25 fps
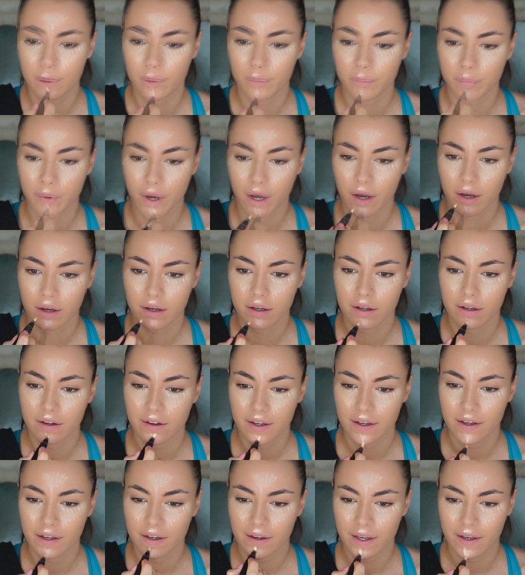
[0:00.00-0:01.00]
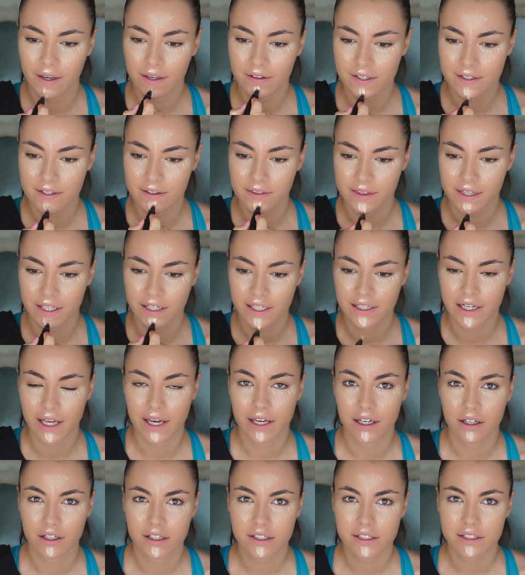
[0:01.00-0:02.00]
but it's thin
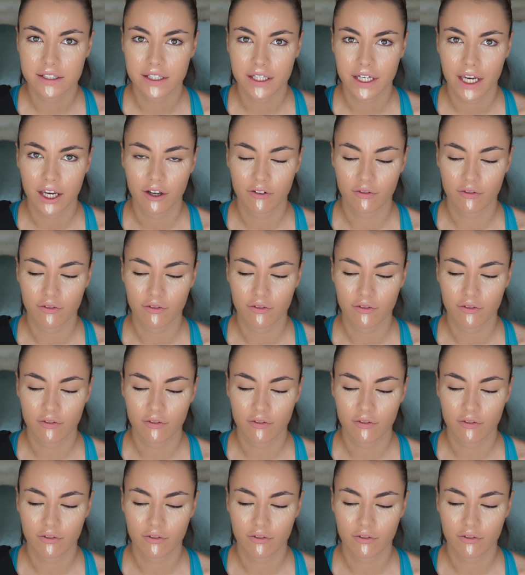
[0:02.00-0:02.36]
layers.